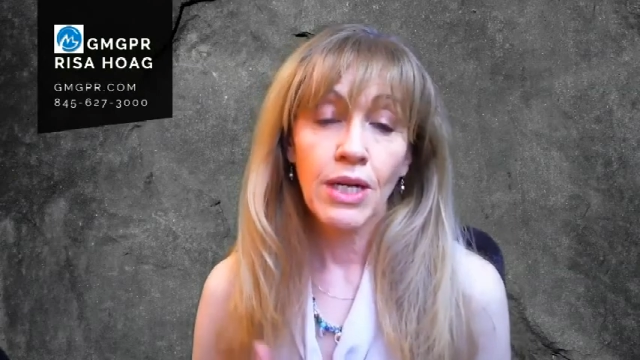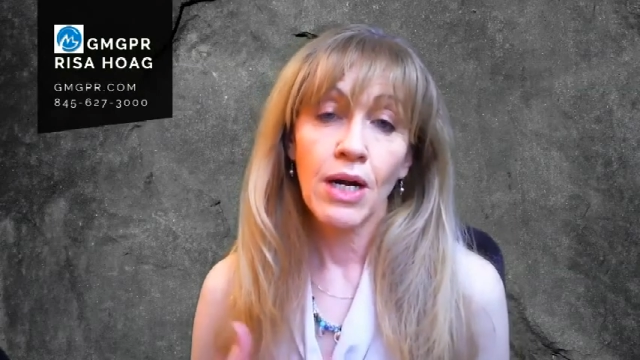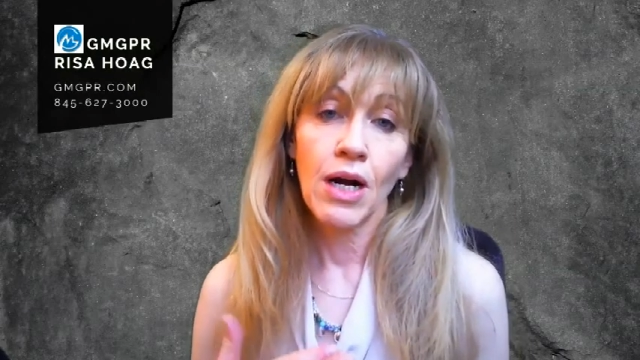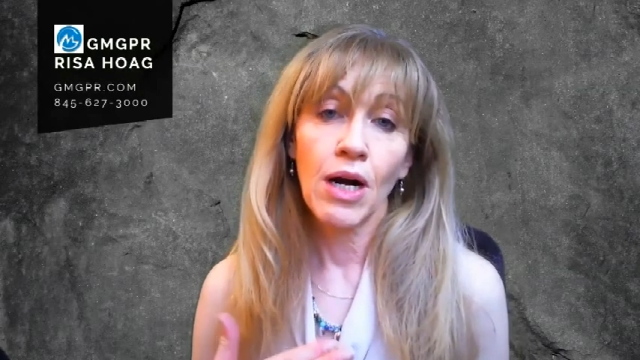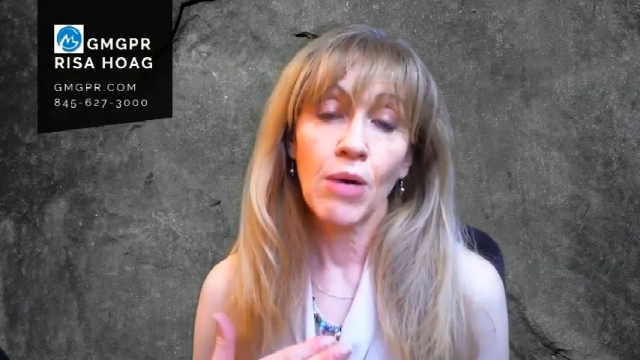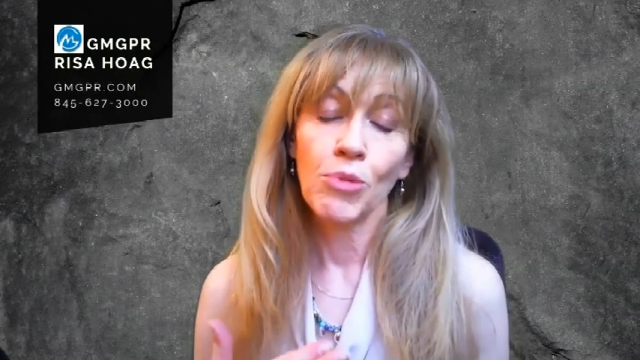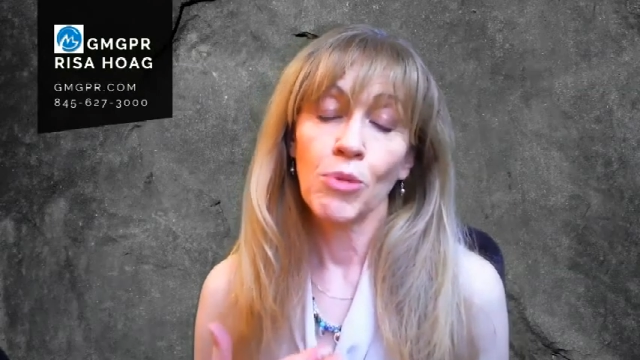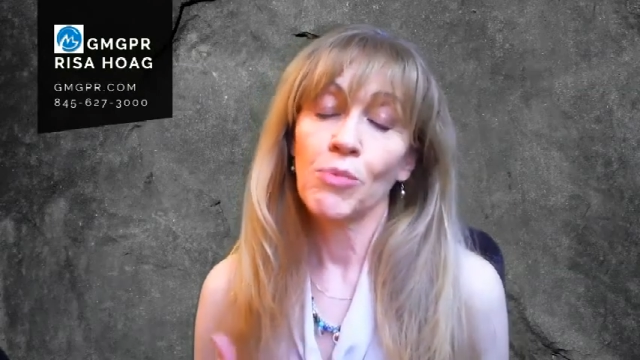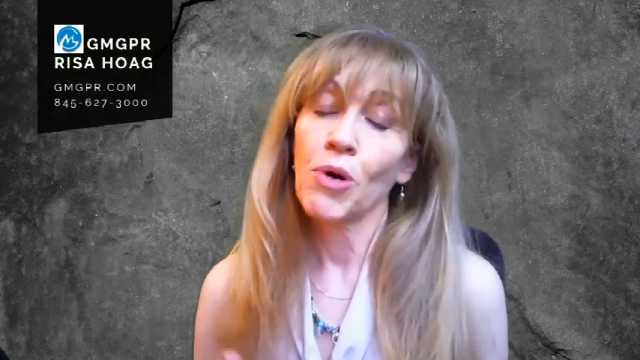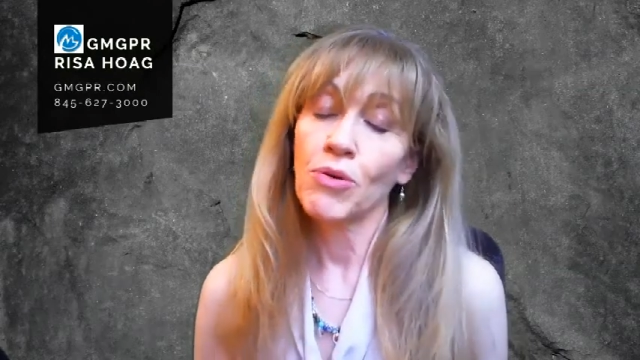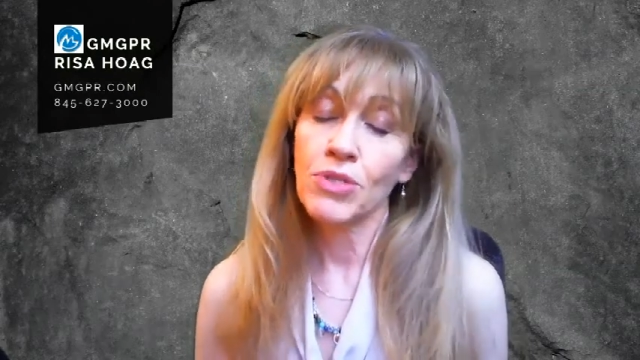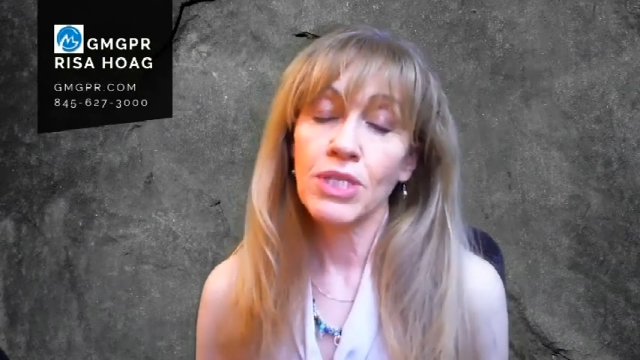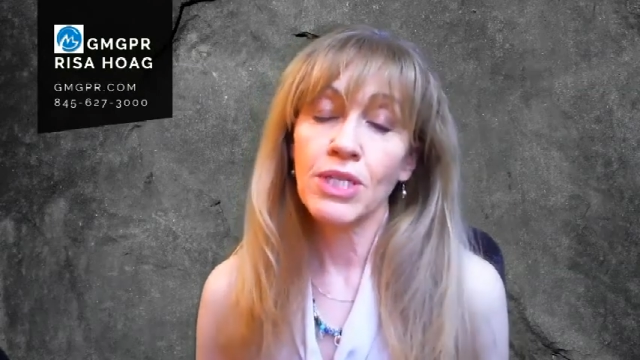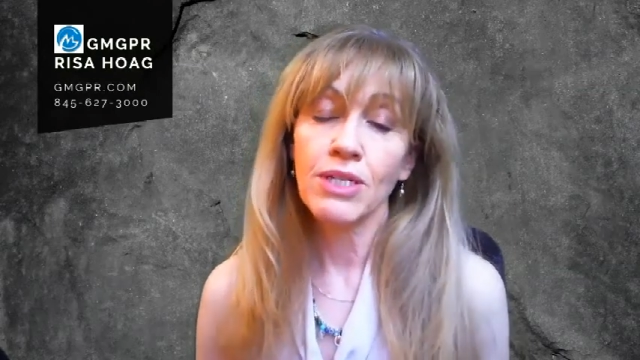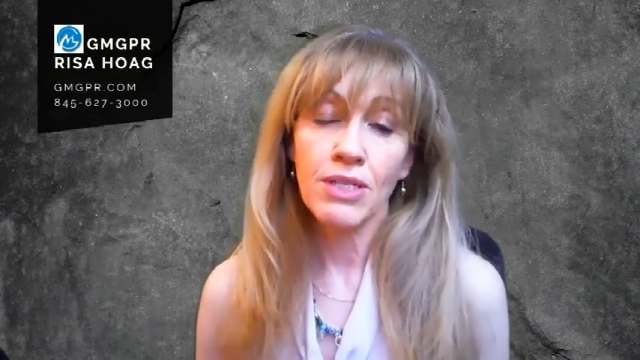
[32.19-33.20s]
uh, but
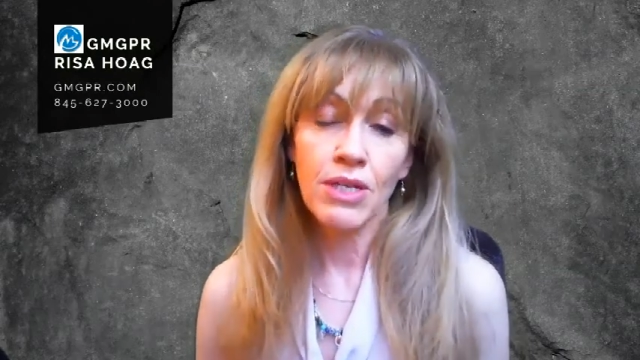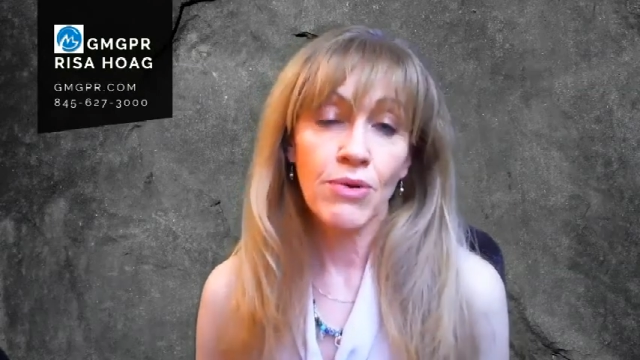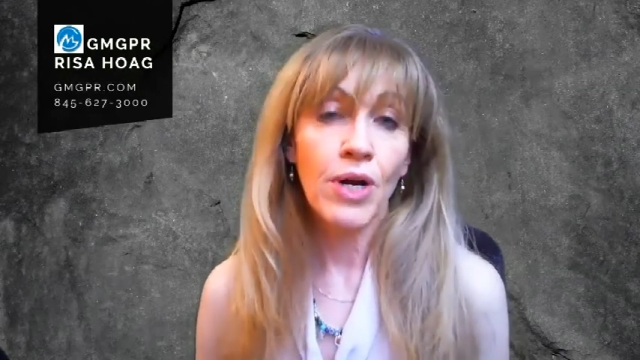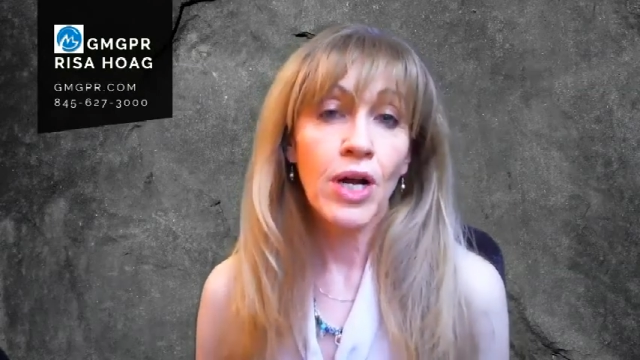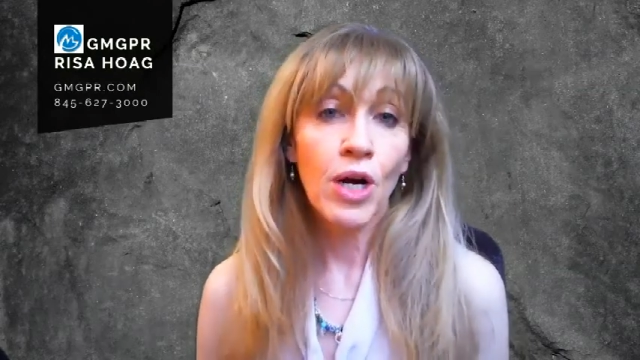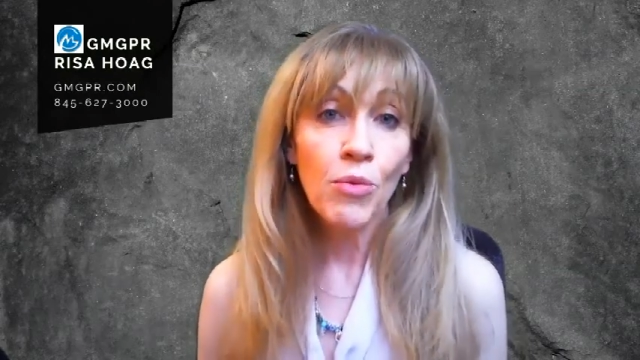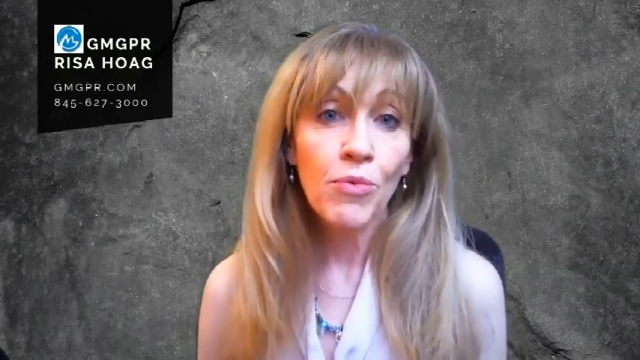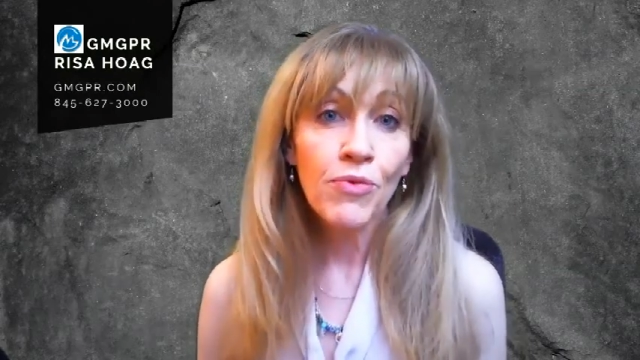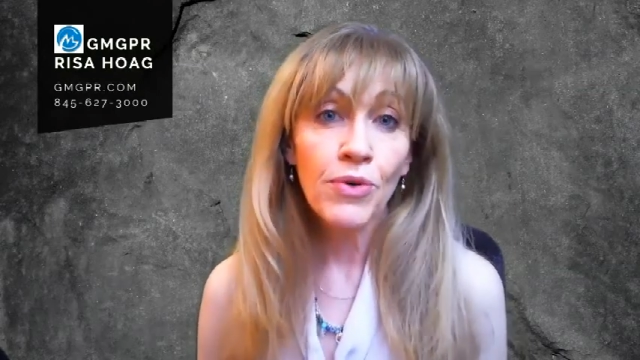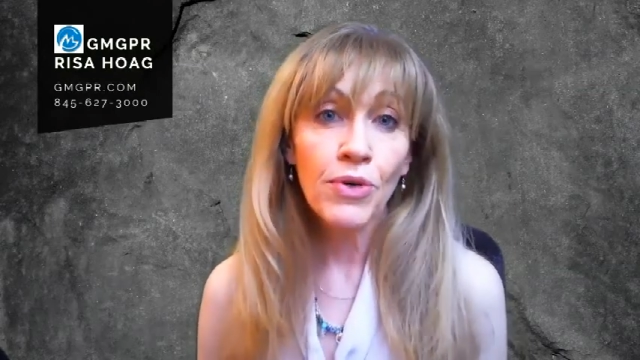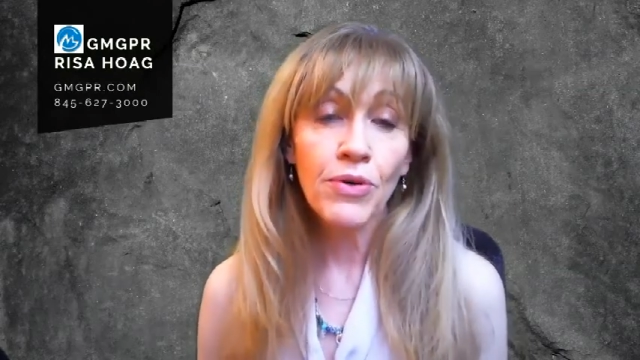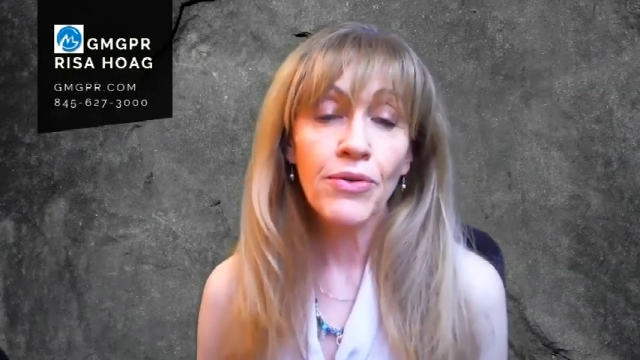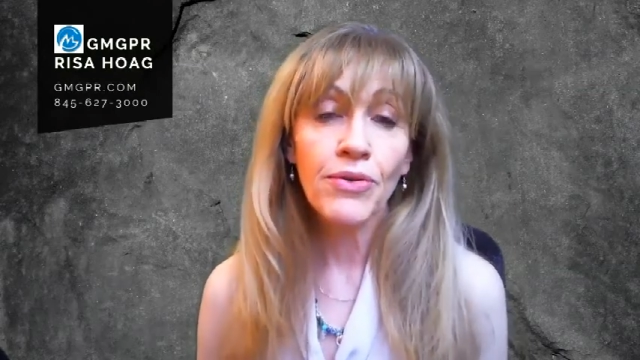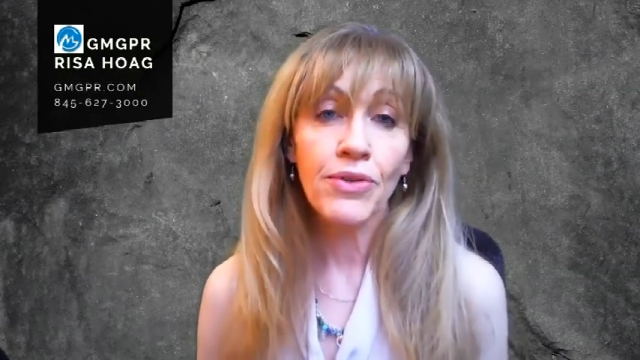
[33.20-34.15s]
post things that are helpful,